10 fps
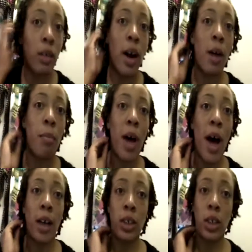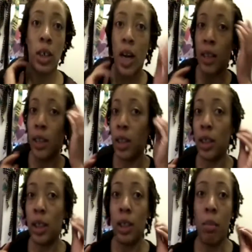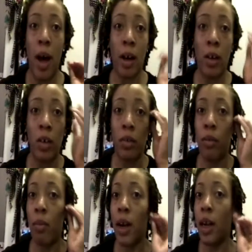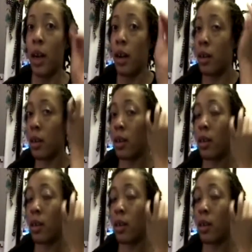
around back so you guys can see the back of my hair.